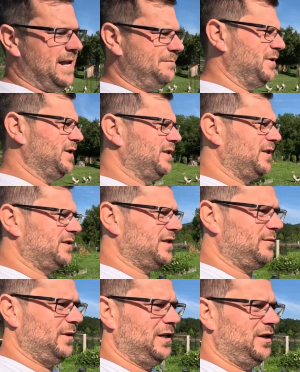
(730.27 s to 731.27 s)
happened.
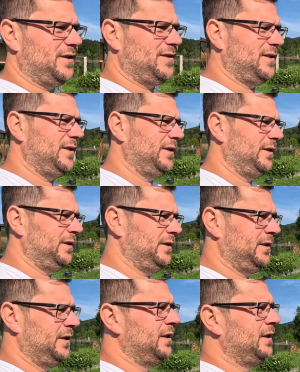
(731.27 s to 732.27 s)
So we lost
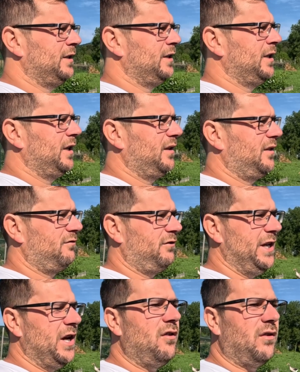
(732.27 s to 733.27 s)

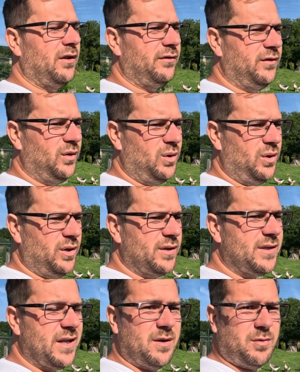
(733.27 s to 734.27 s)
3 of our 4
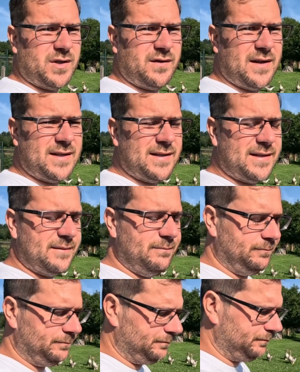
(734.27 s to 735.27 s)
tenebros pheasants.
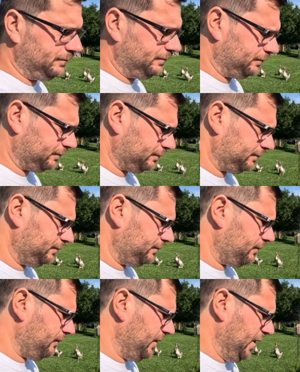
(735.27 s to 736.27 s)

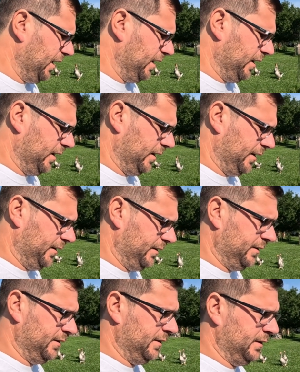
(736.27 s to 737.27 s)
The
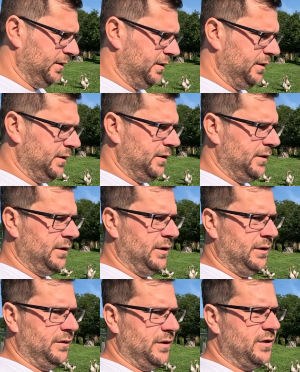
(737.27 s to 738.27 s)

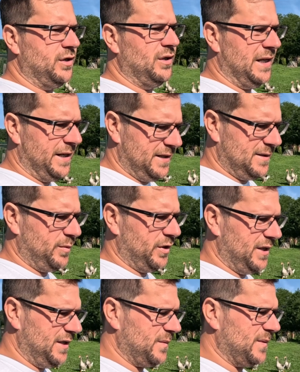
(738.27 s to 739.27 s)
2 ladies'
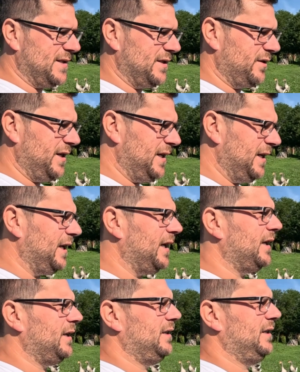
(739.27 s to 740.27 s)
bodies were still in
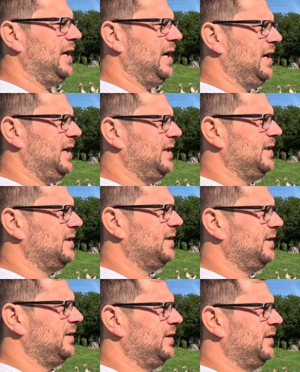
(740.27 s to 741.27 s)
here and
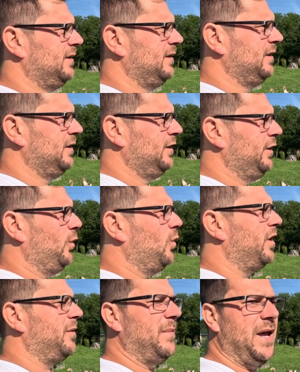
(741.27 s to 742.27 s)

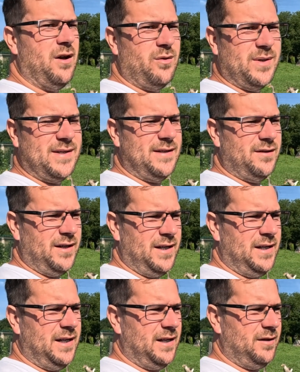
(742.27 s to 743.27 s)
1 male was still
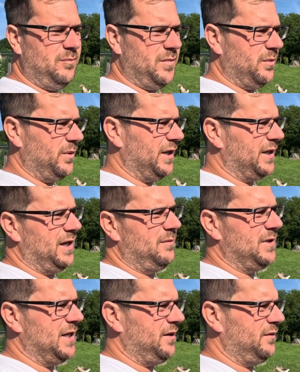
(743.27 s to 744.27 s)
in here, but when I
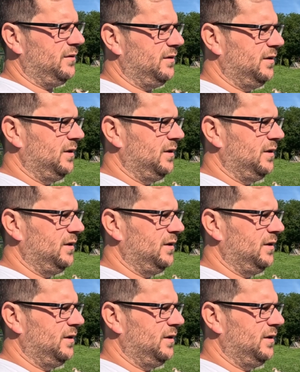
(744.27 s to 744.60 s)
came down,